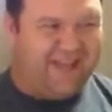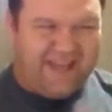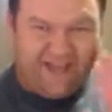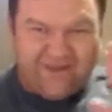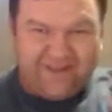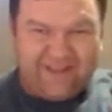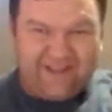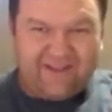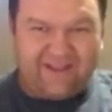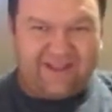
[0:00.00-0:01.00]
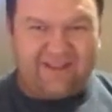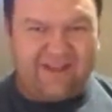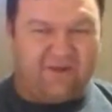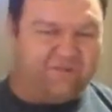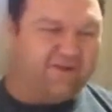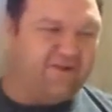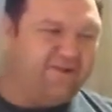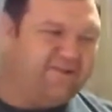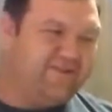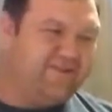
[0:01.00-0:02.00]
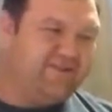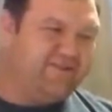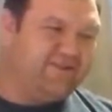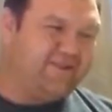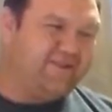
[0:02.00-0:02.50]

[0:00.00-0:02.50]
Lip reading: I couldn't think of the temple guards and all, so.